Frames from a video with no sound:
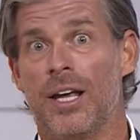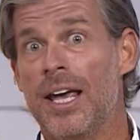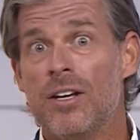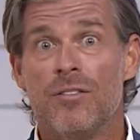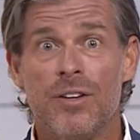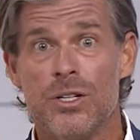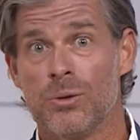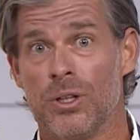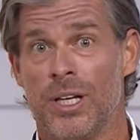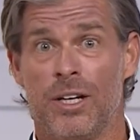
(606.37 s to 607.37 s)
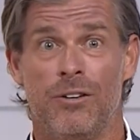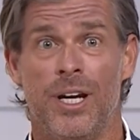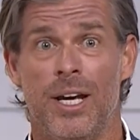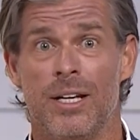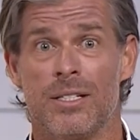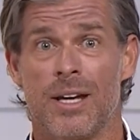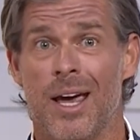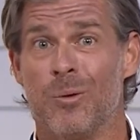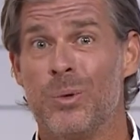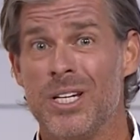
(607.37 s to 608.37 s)
individual ingredients
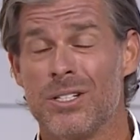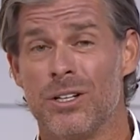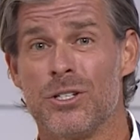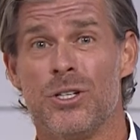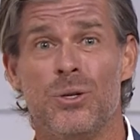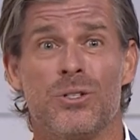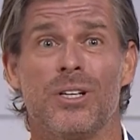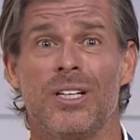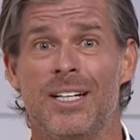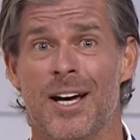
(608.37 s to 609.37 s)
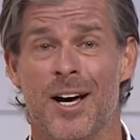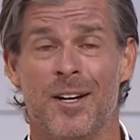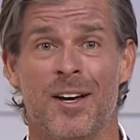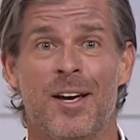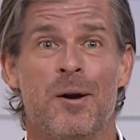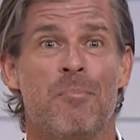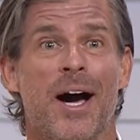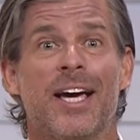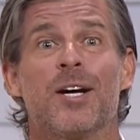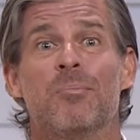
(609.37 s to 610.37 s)
and research usually done
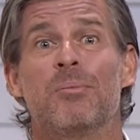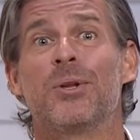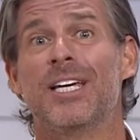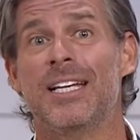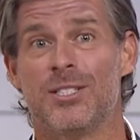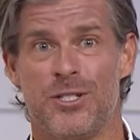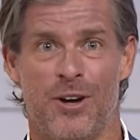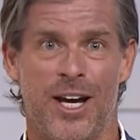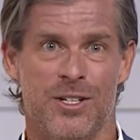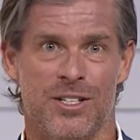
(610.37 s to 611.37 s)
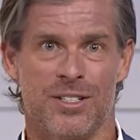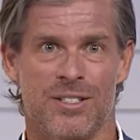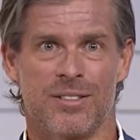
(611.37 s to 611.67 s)
by complete strangers.